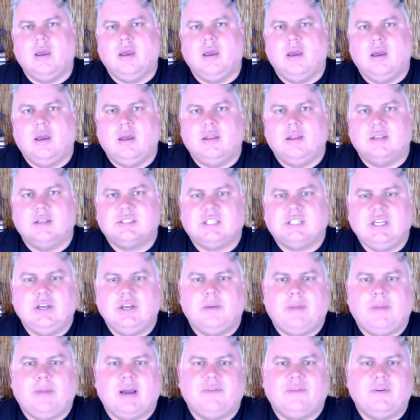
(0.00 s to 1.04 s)
The SCIO
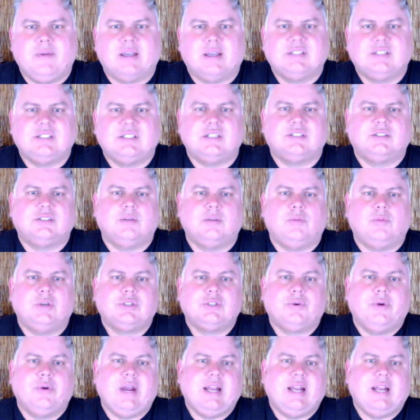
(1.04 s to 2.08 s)
biofeedback system was
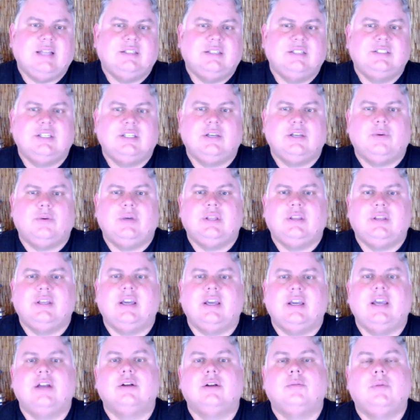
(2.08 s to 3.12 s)
created to deal with the
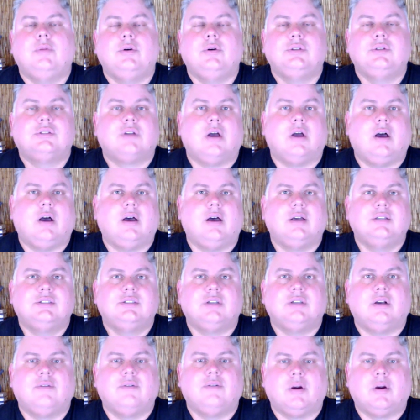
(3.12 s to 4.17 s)
innermost cause
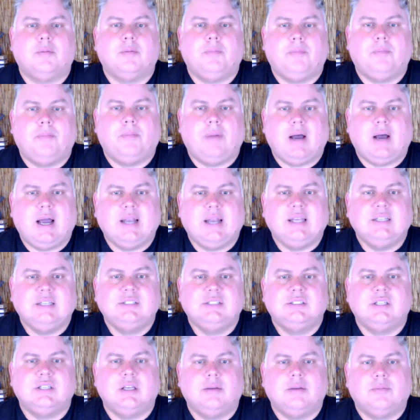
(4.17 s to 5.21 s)
of our
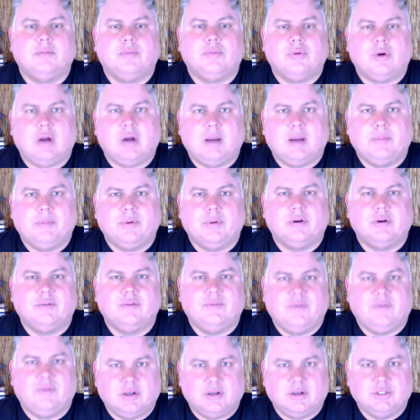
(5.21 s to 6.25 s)
body's improper
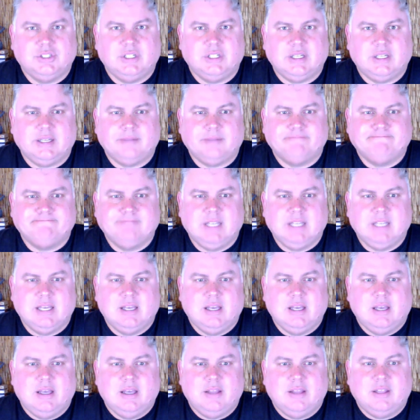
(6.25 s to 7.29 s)
functioning.
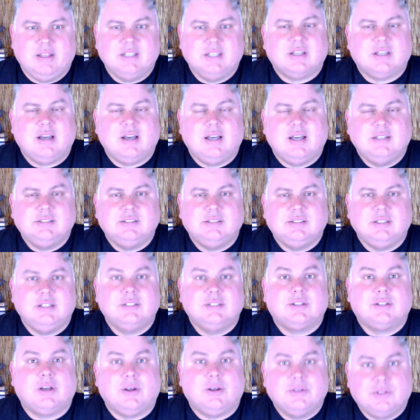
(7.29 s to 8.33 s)
This cause is
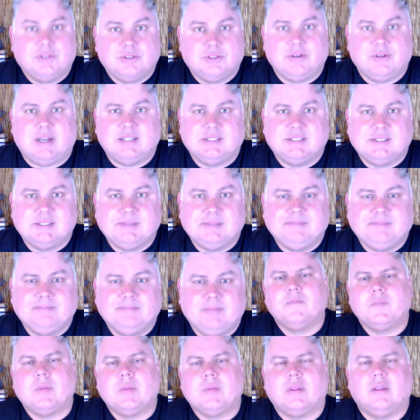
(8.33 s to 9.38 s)
called stress.
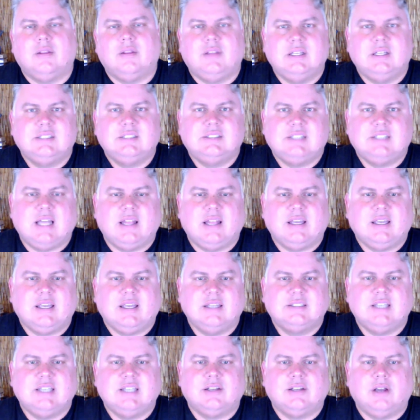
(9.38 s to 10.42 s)
This delicate
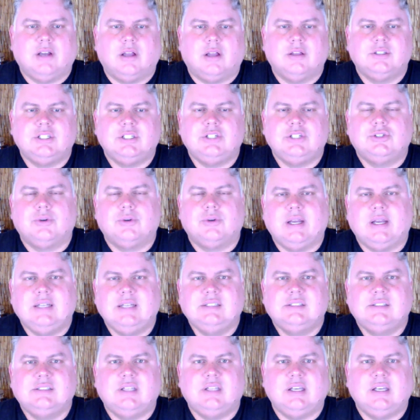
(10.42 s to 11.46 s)
technology
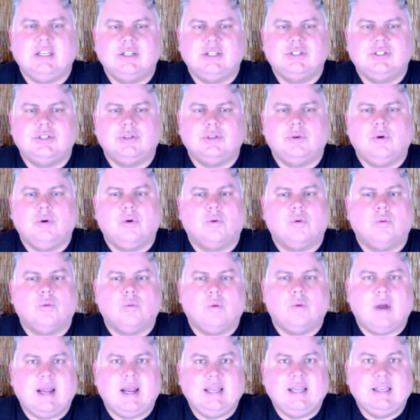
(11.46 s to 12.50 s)
trains the issue
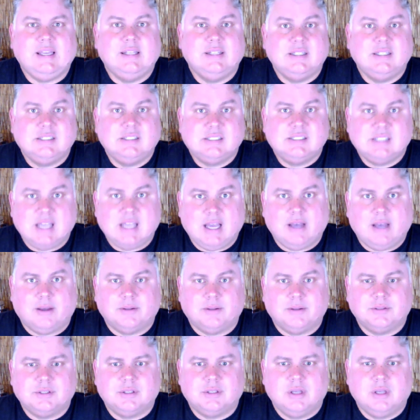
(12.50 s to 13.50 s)
right in the cells,